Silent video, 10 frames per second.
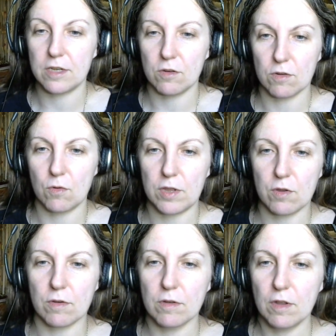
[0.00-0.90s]

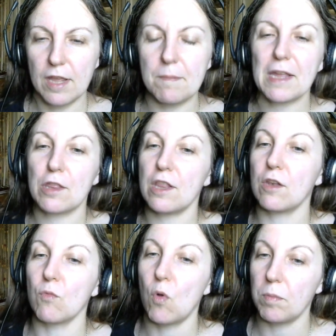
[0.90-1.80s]
it makes sense
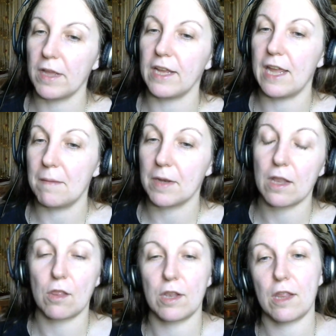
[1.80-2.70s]
in a role-playing game, but
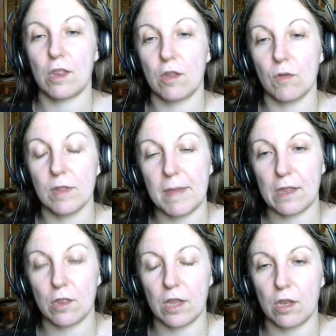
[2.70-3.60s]
it doesn't necessarily
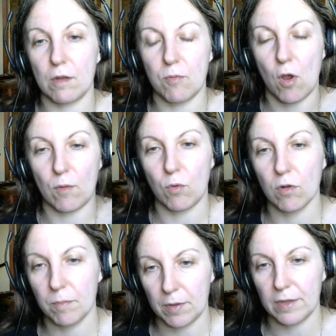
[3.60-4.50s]
make sense in a broad
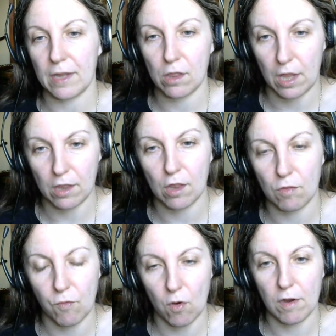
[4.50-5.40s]
world-building sense
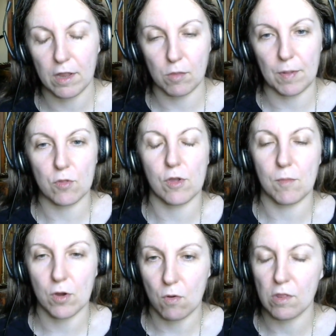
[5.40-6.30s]
as far as
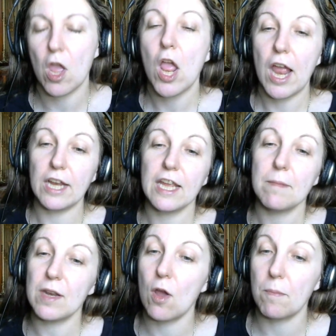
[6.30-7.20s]
Spelljammer goes. And it
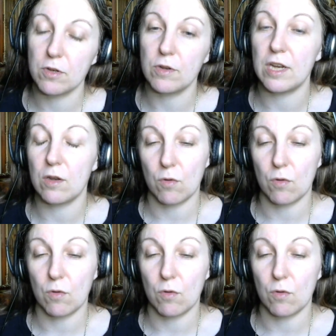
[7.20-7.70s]
gave me an opportunity